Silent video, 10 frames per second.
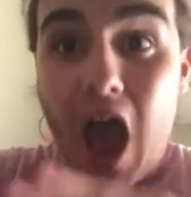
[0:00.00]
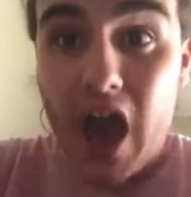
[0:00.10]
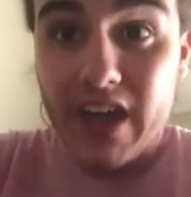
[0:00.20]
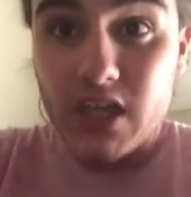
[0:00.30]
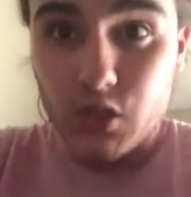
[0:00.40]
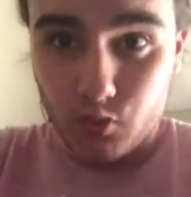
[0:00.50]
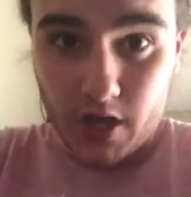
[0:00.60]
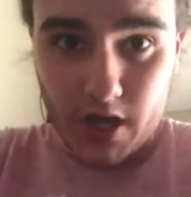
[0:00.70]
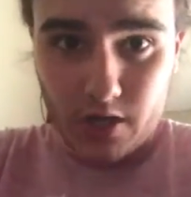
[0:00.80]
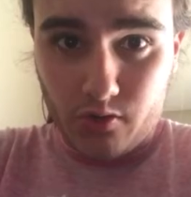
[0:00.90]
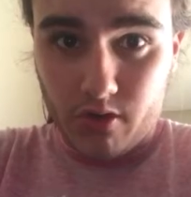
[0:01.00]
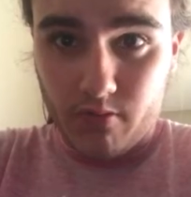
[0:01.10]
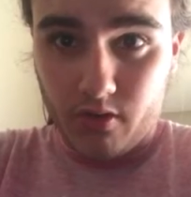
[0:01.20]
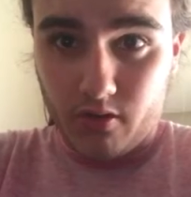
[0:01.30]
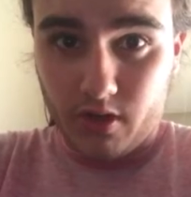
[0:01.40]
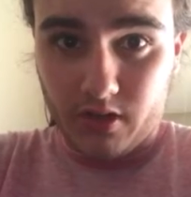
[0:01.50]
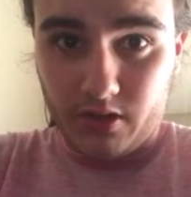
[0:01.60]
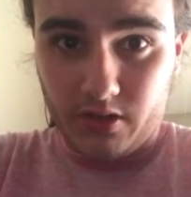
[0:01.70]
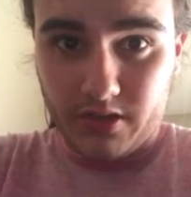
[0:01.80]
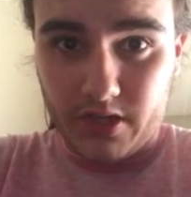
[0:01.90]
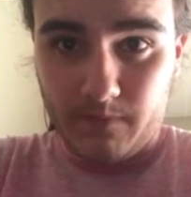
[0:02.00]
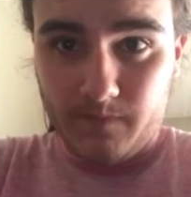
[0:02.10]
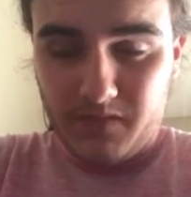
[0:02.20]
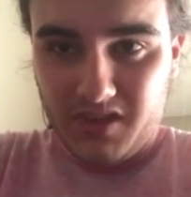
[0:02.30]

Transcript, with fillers: I do not agree with the critics all the time.